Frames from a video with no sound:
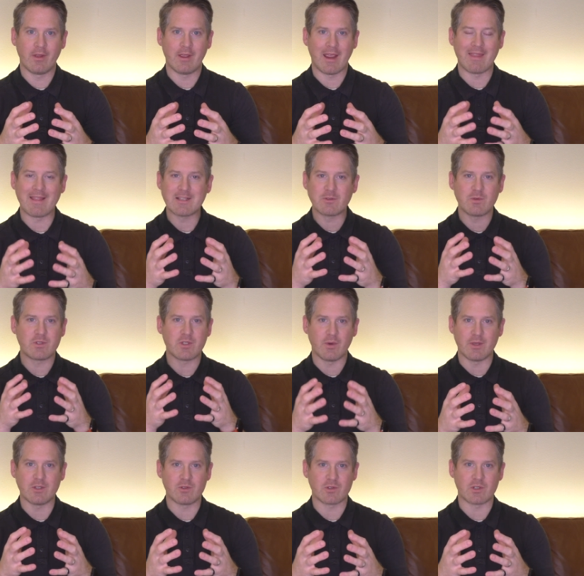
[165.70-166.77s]
And that's what's so
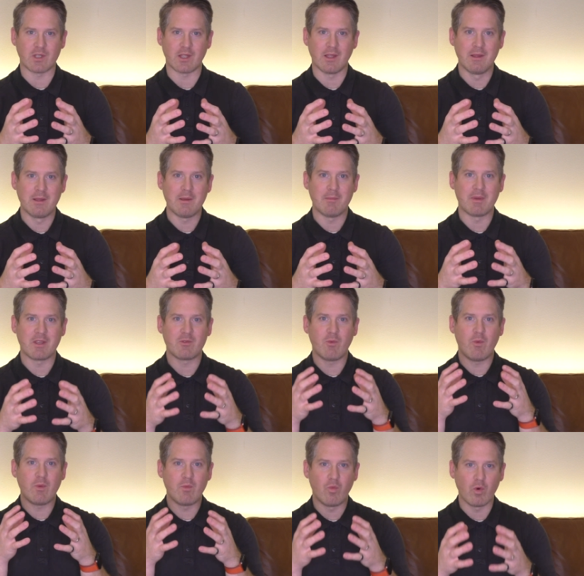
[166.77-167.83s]
interesting because
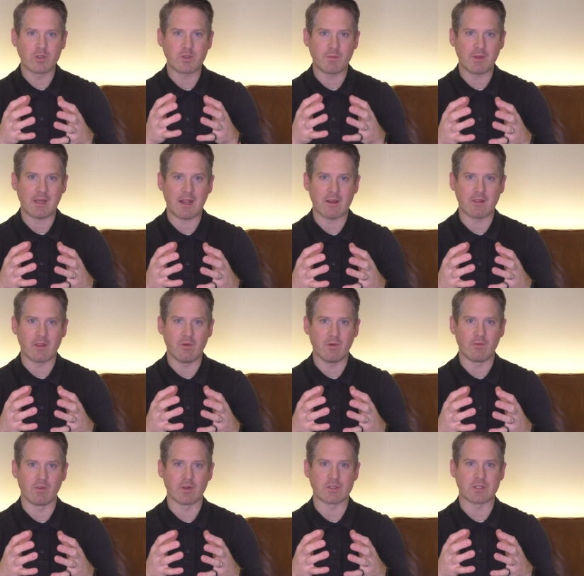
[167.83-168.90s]
when we worship the God of the
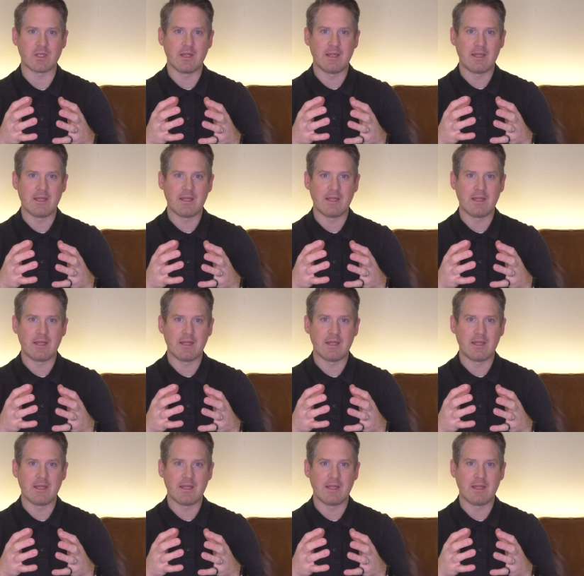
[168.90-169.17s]
universe